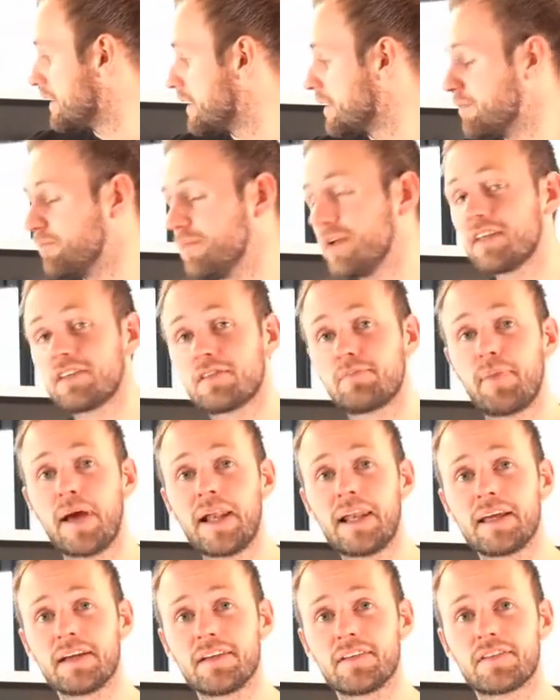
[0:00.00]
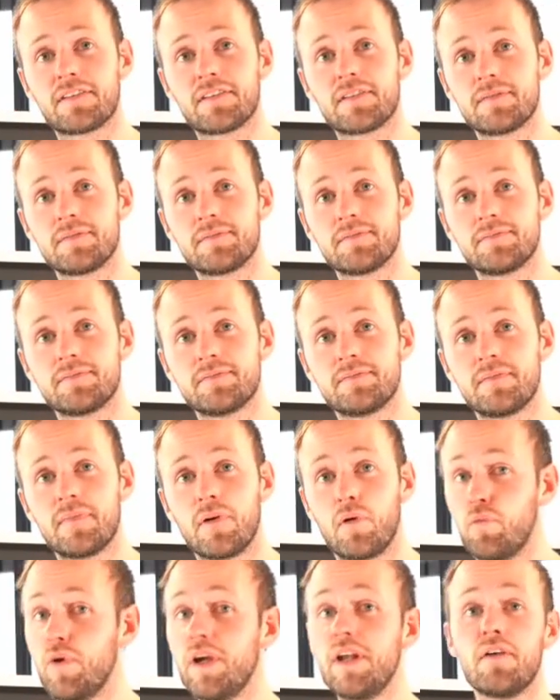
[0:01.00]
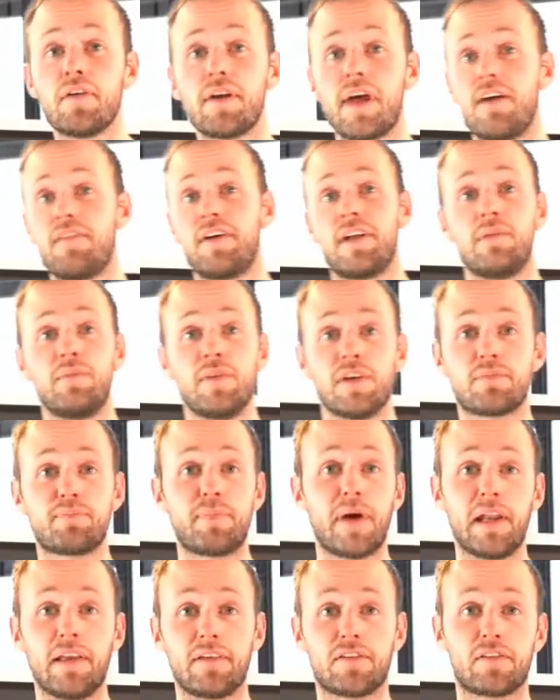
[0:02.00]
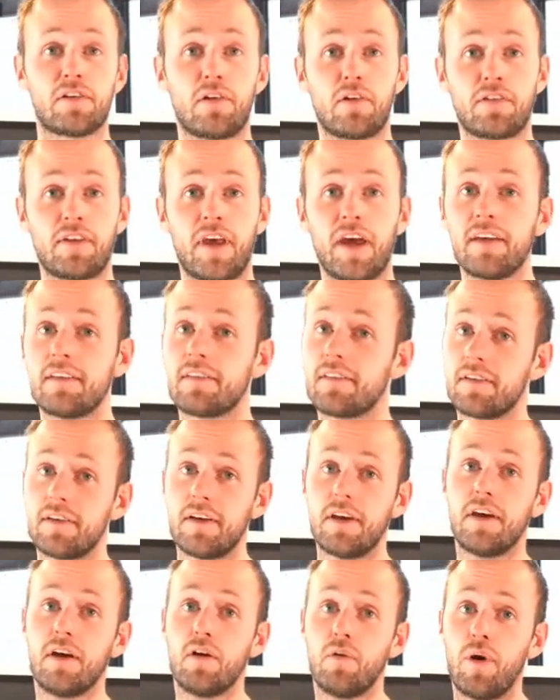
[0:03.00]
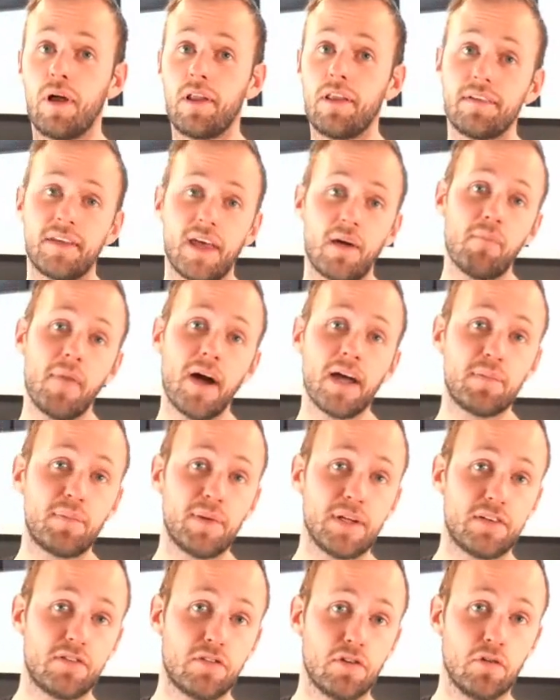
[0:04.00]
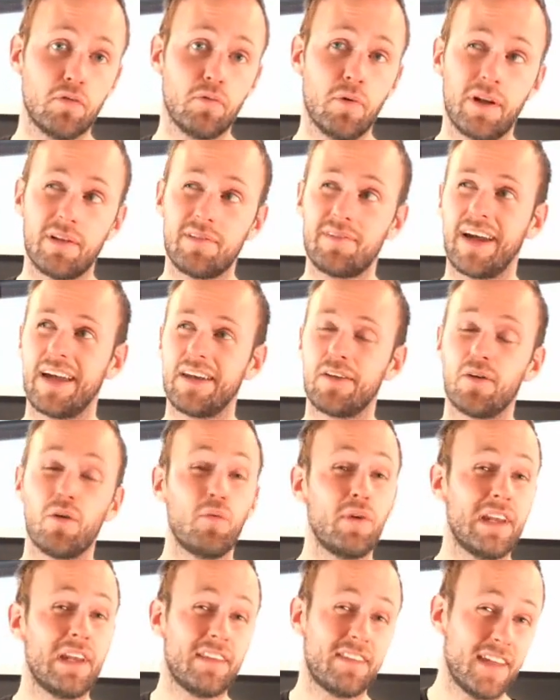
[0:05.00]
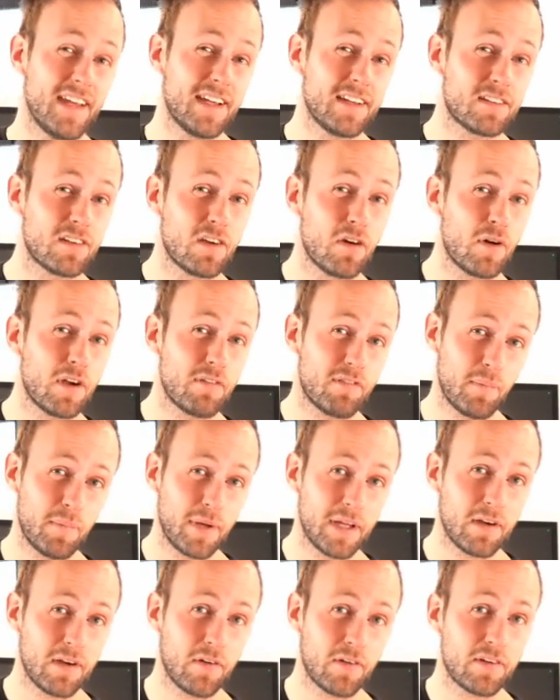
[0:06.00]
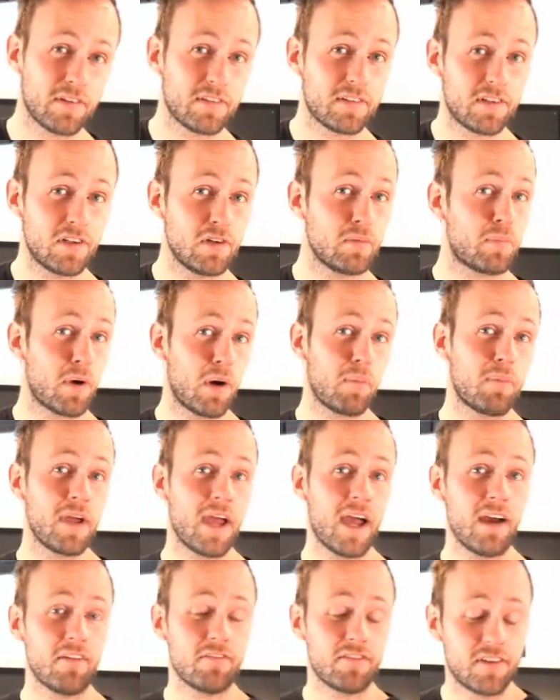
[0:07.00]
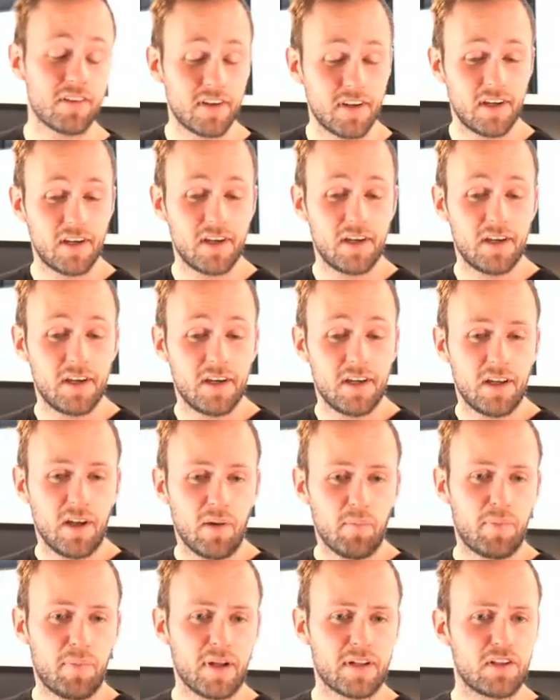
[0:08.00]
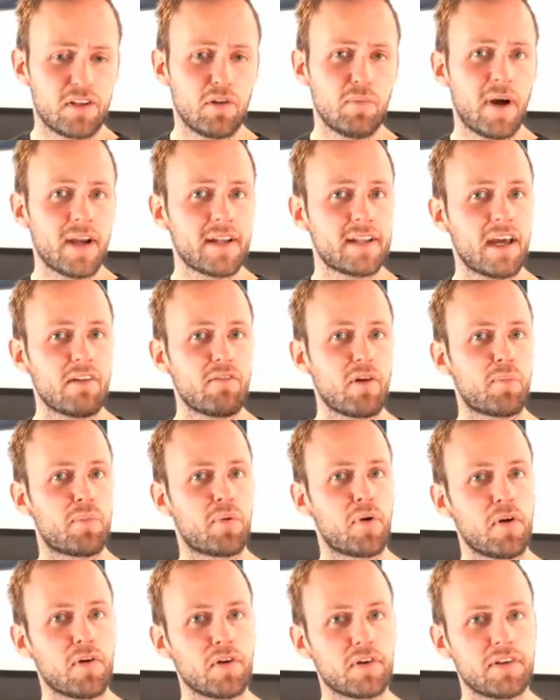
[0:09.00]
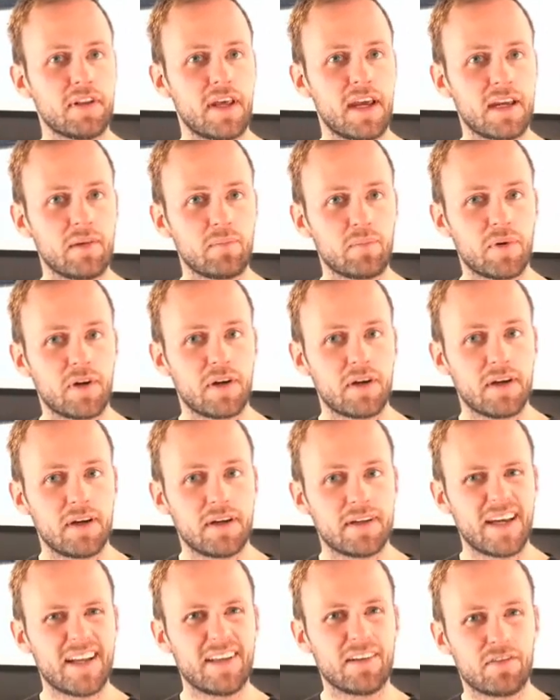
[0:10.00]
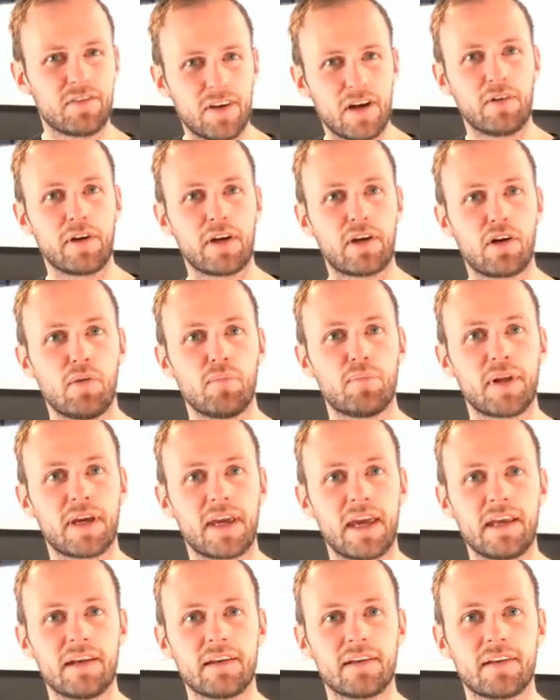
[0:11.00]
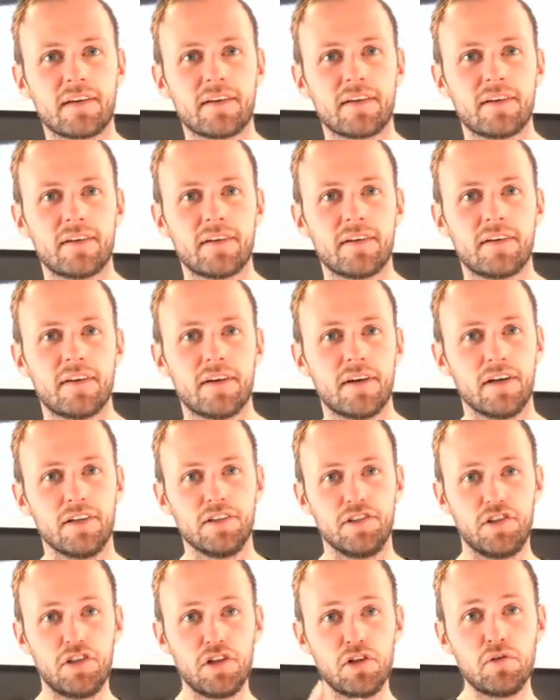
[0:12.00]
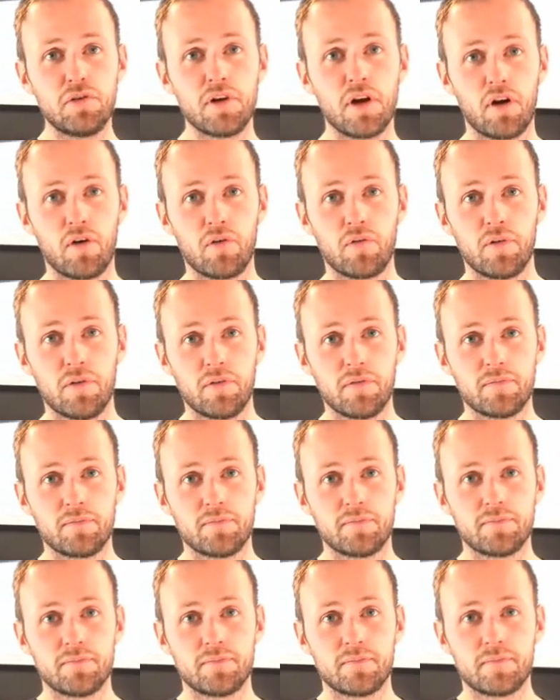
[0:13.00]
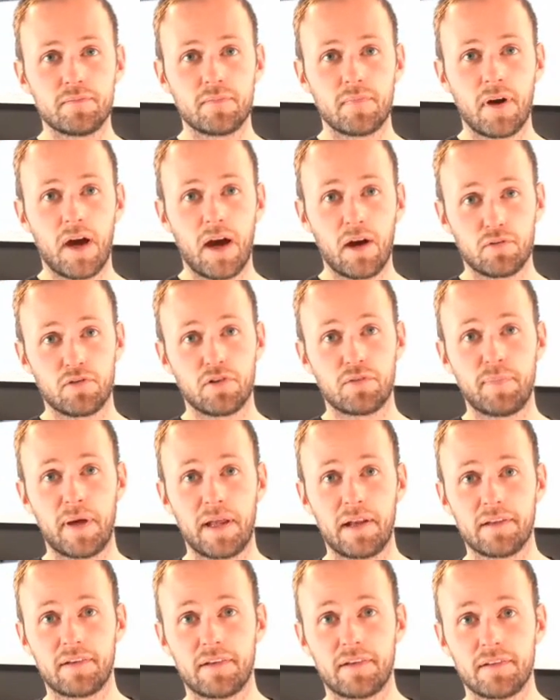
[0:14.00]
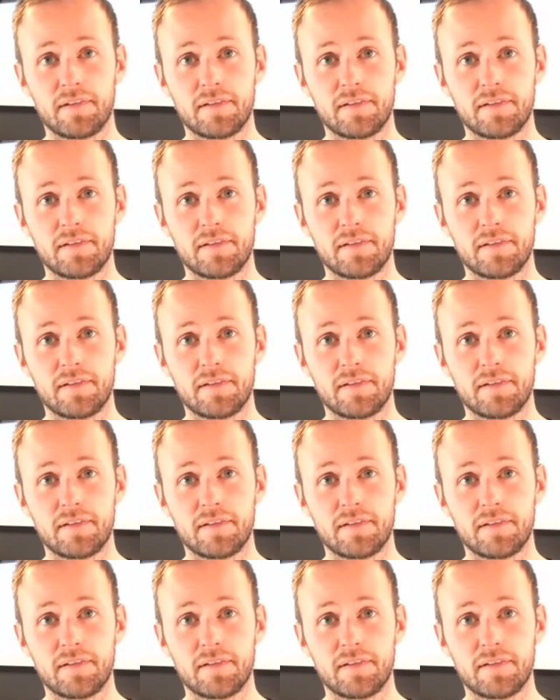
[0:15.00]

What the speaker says: Misspellings. We don't have any misspellings on our site. Well, that might be true. Well, I don't really think so, if I'm being honest. You probably have. But you might have a product name that is very complicated. You know how to spell it.